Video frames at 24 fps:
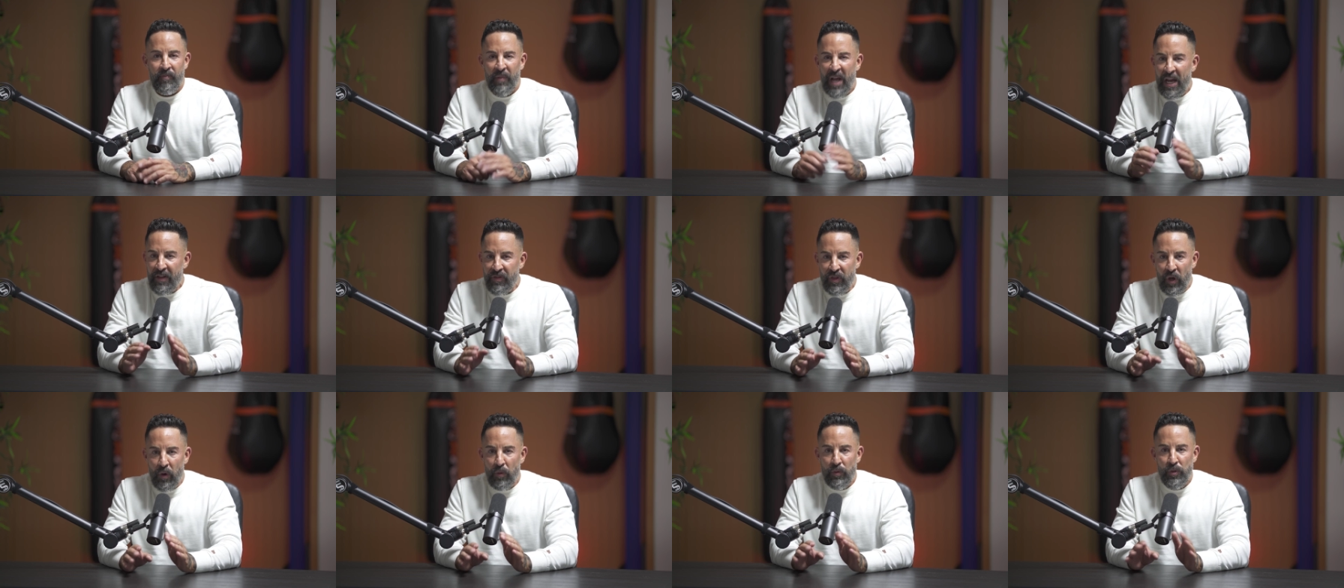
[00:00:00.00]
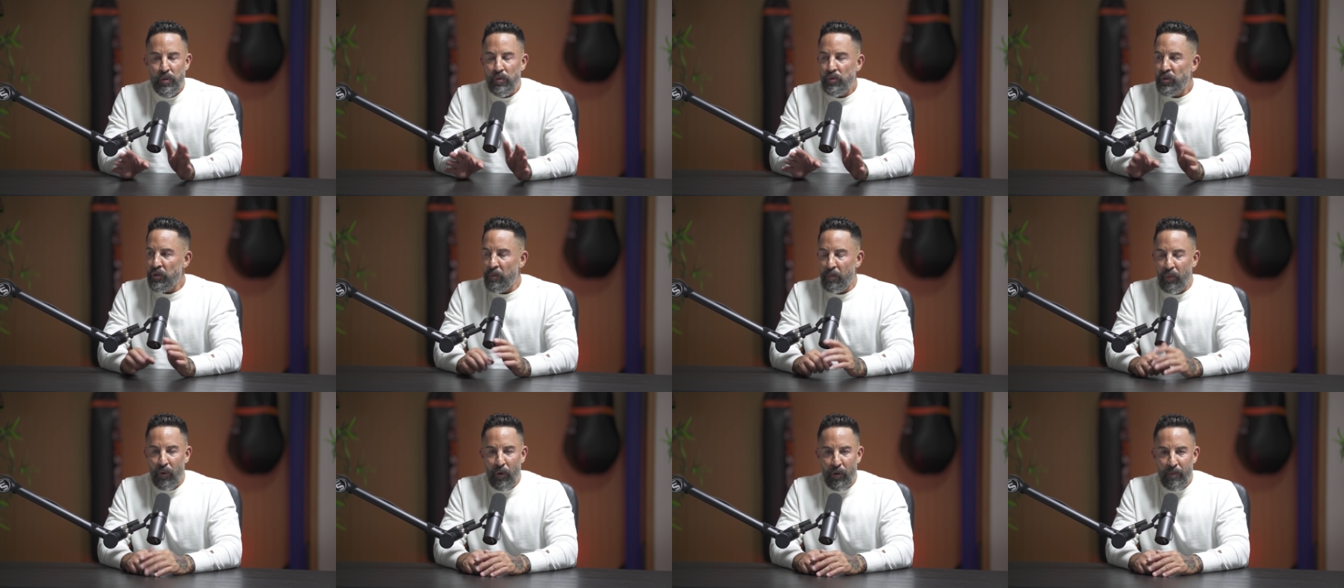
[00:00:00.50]
And those who
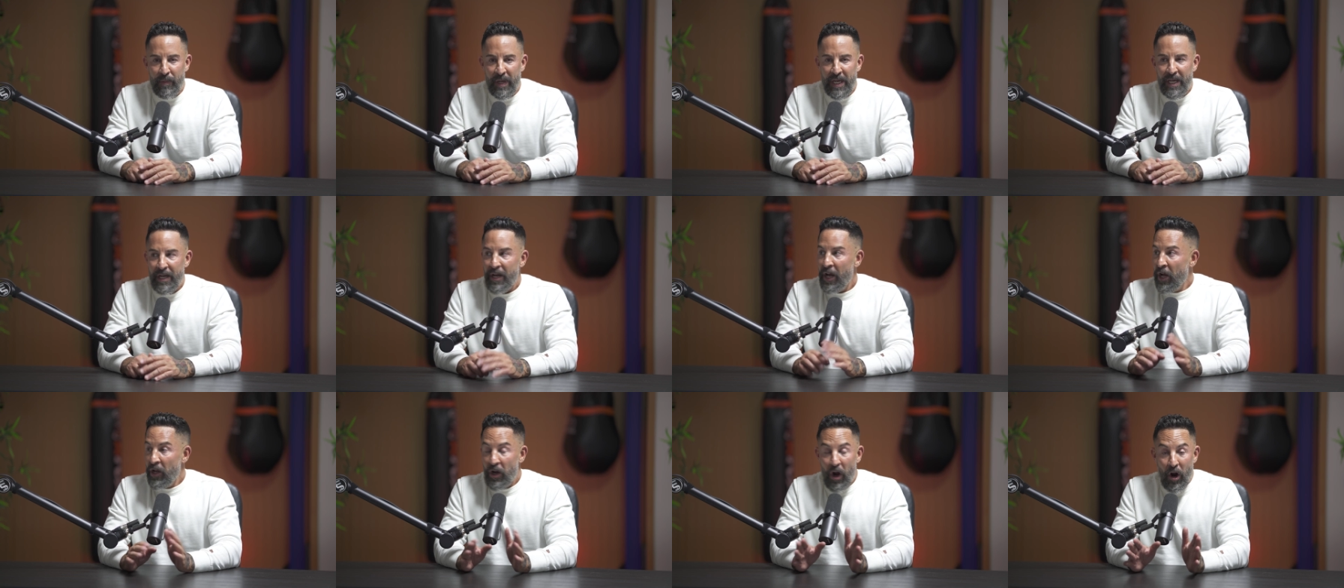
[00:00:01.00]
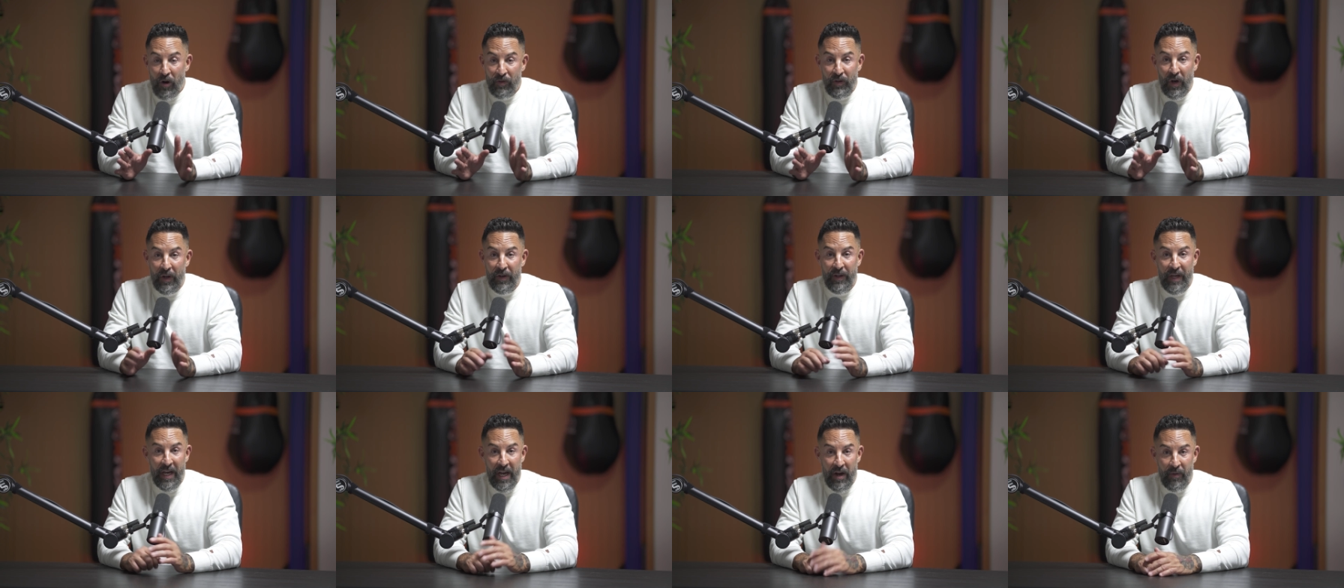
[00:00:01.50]
support me are
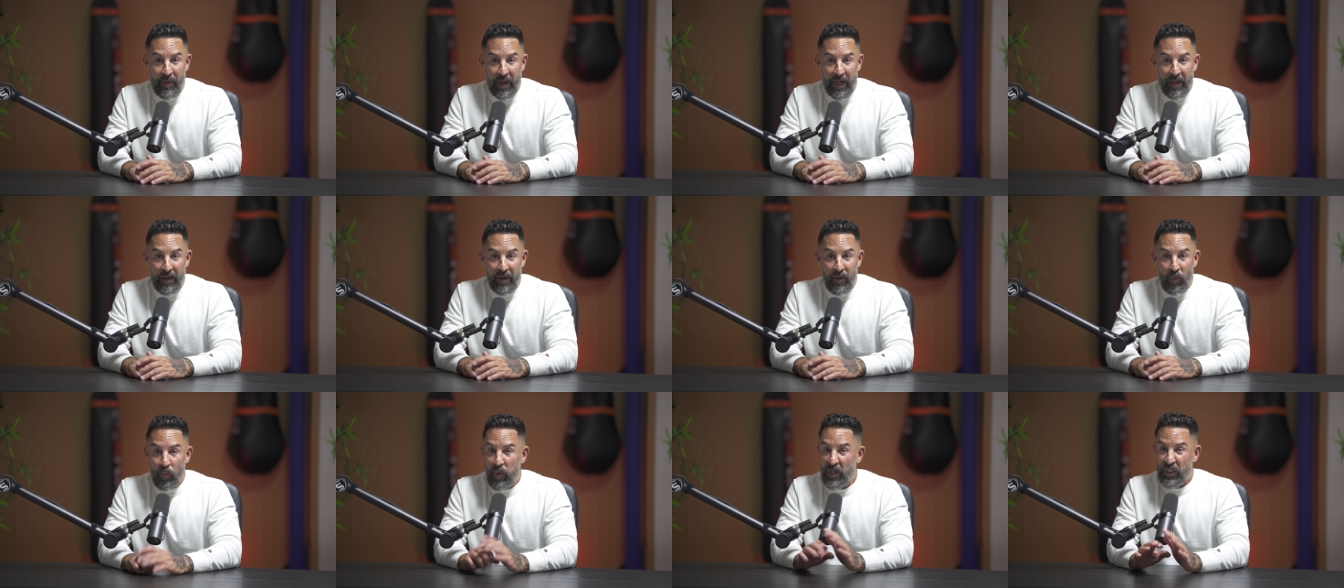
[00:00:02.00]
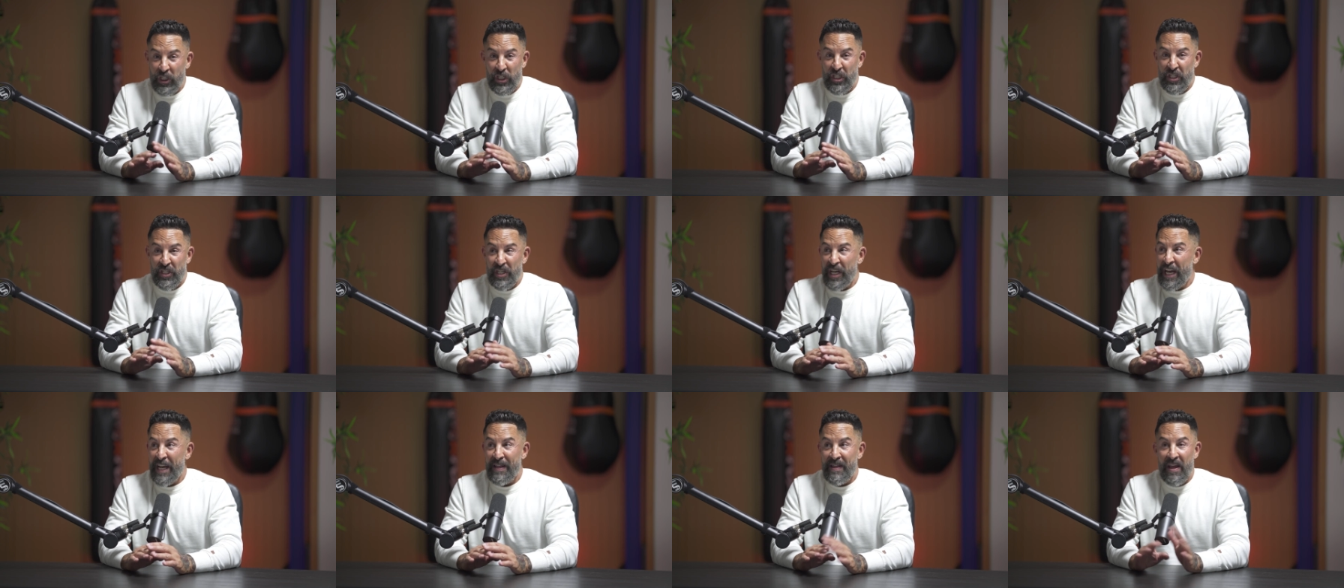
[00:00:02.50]
done caring, which is
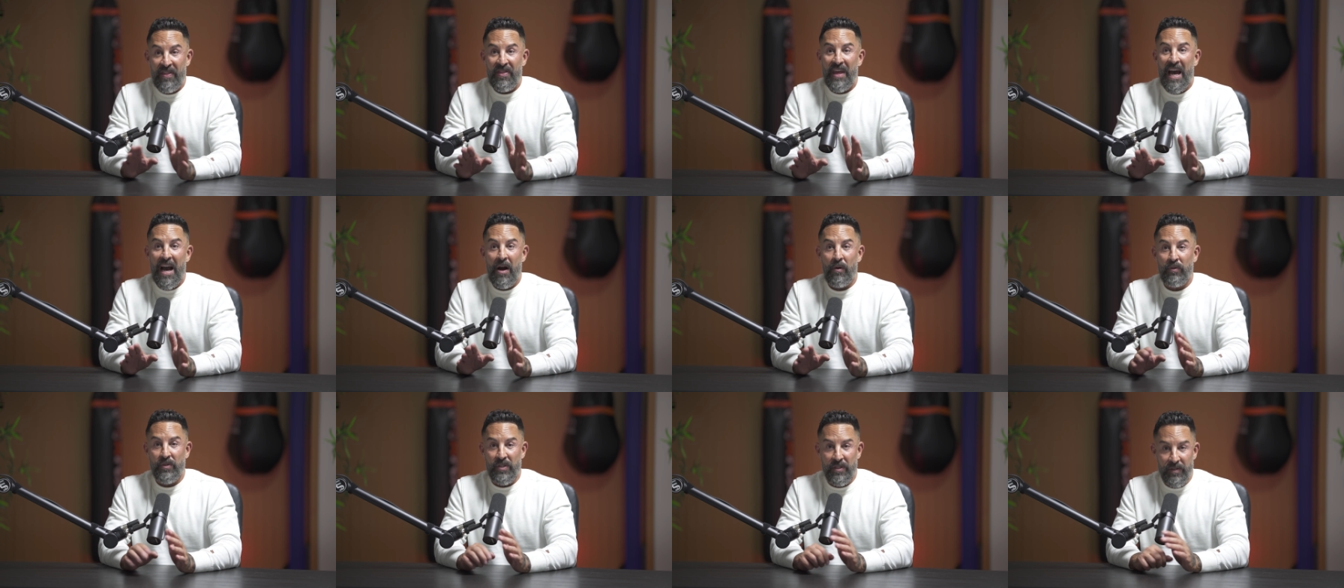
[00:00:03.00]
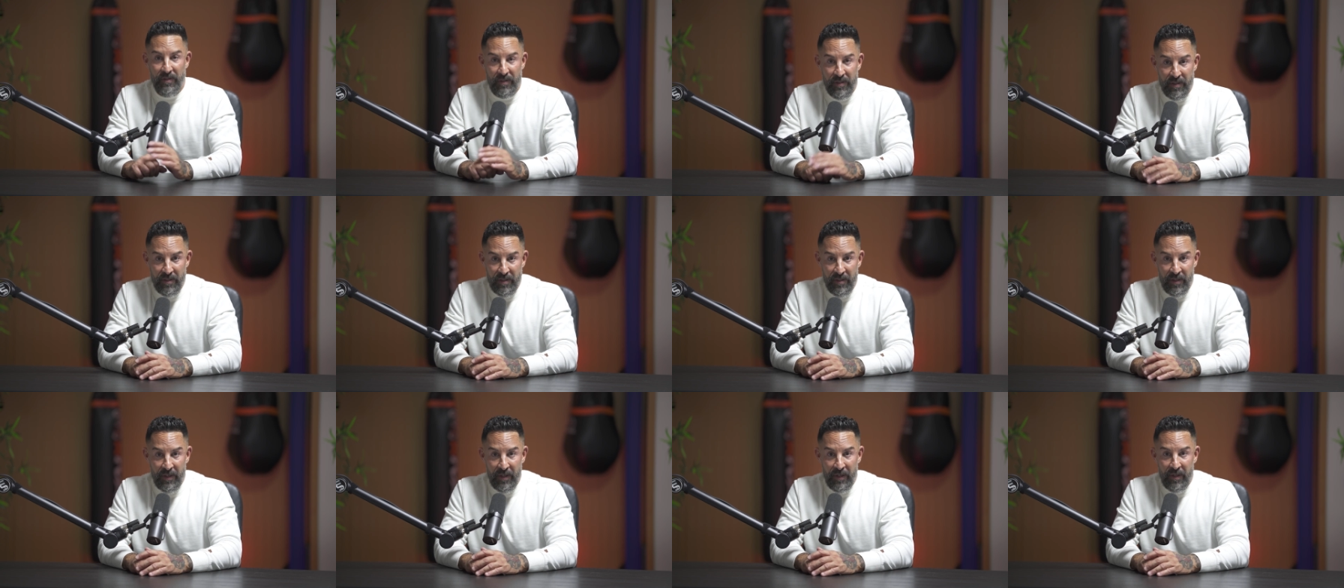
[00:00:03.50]
in the
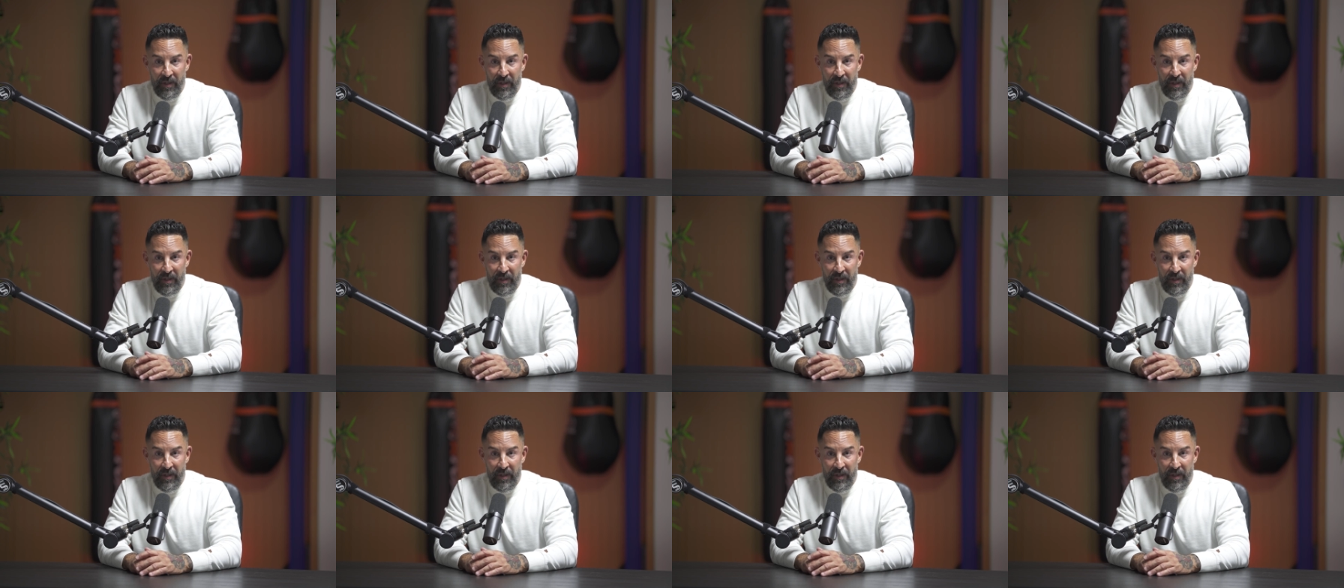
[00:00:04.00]
thousands.